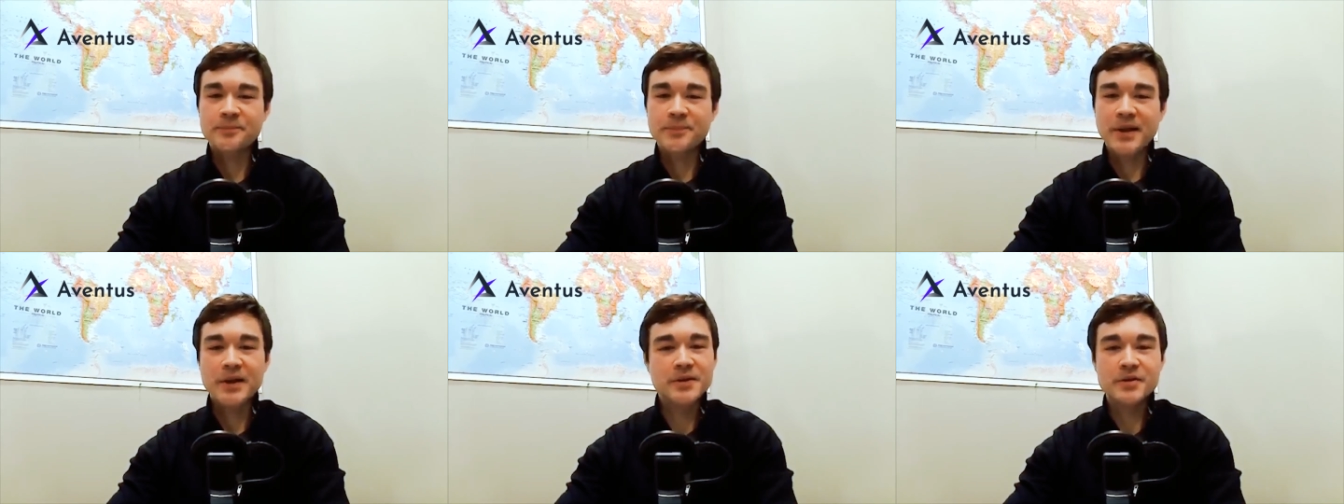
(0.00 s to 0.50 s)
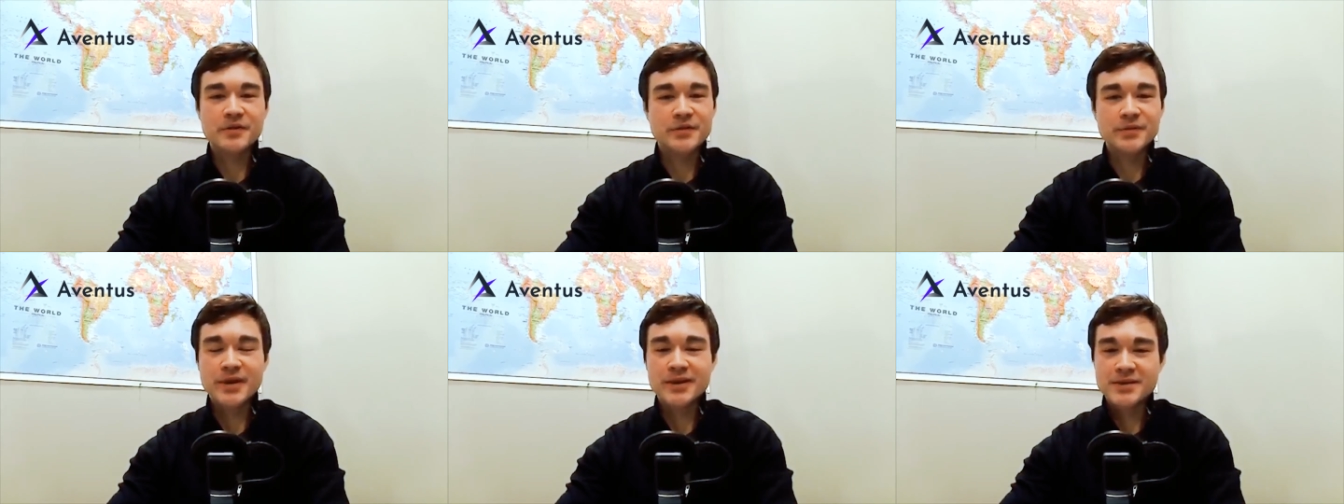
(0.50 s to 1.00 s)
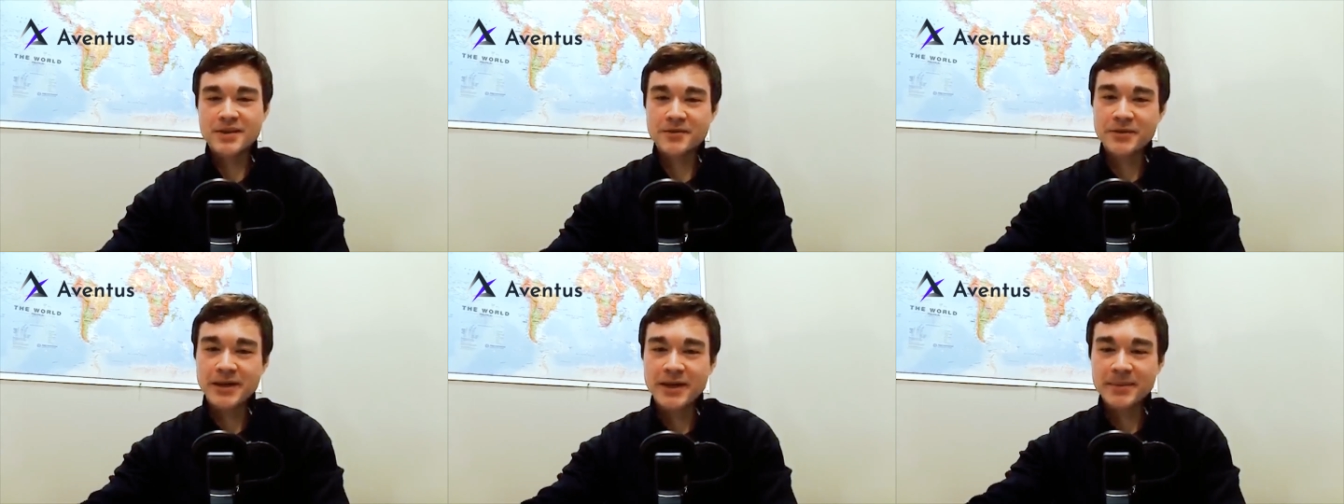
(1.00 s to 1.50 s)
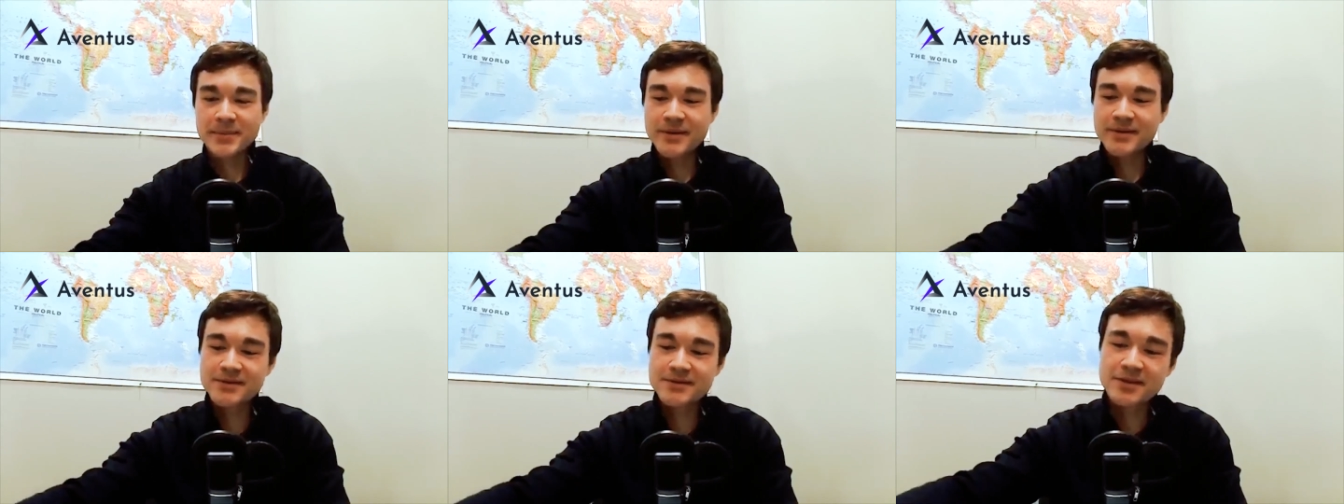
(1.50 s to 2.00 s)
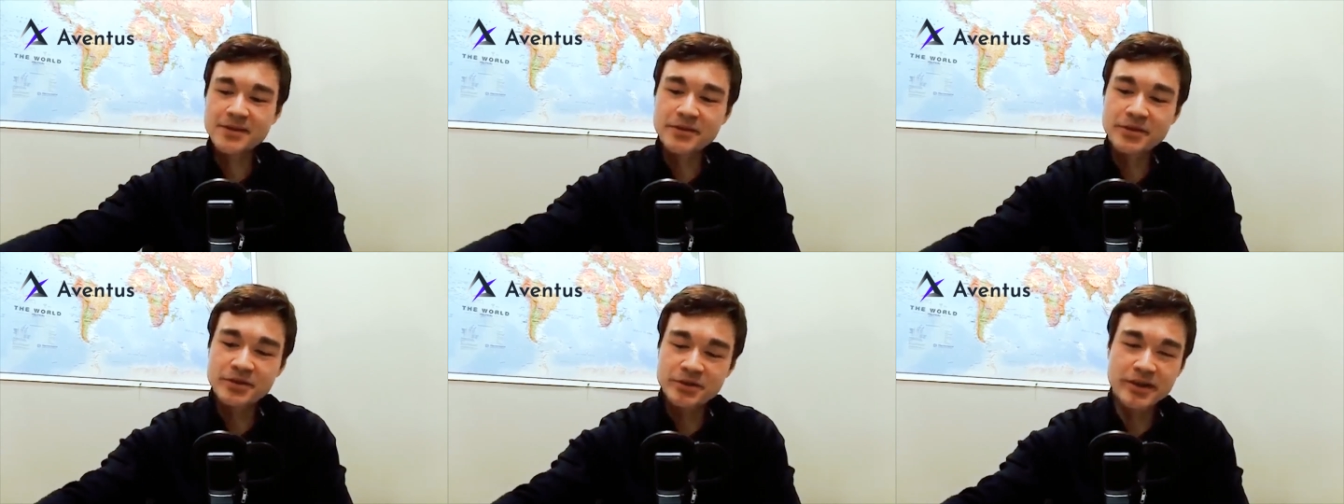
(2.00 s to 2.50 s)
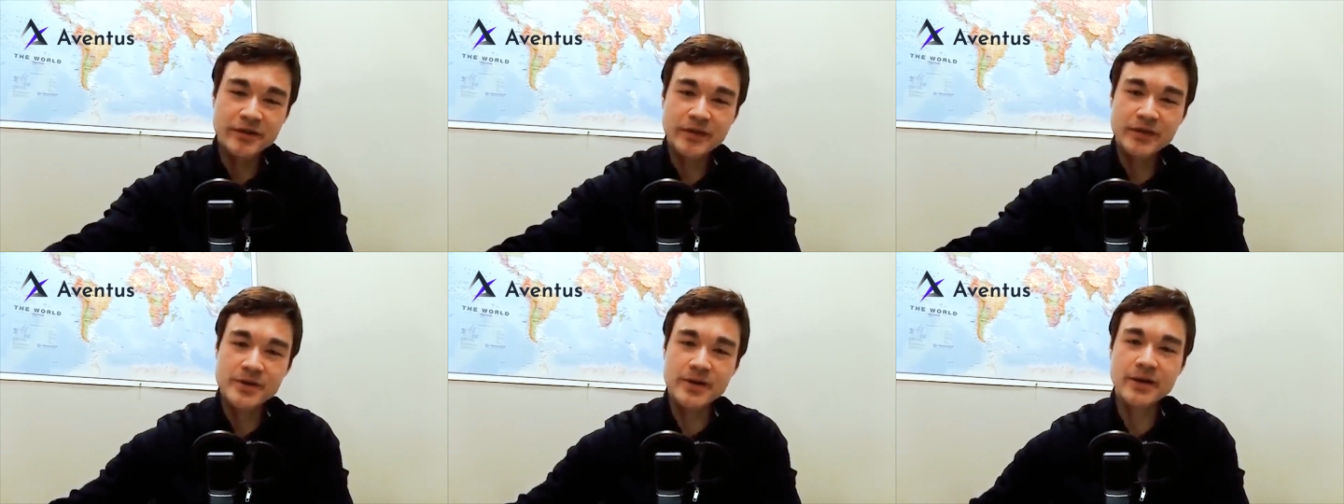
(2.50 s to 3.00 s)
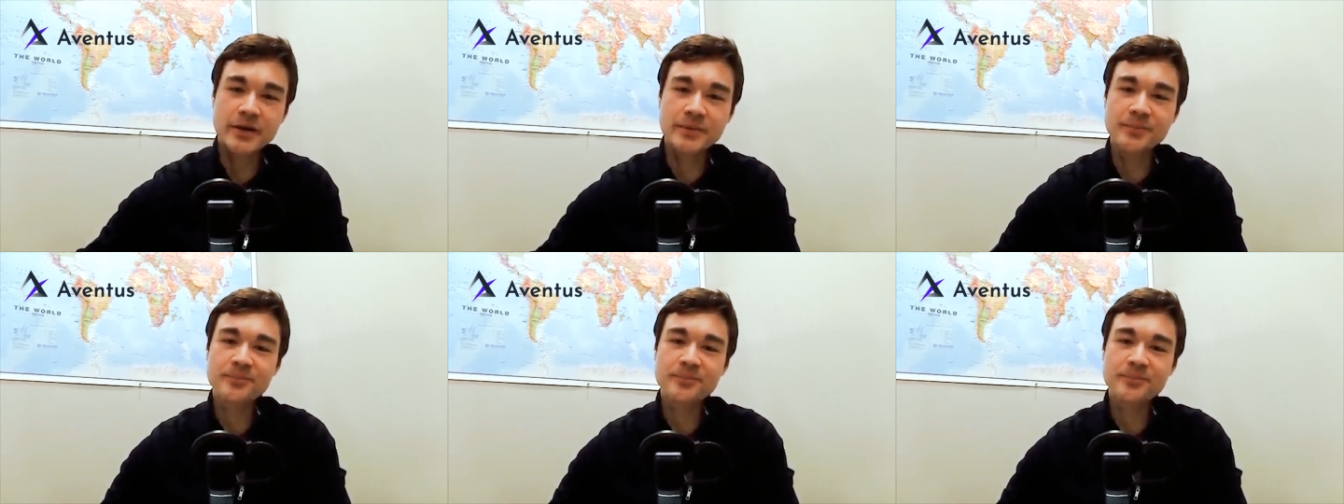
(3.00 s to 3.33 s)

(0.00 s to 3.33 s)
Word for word: I don't know if you guys can relate, but you know, you should definitely try it out.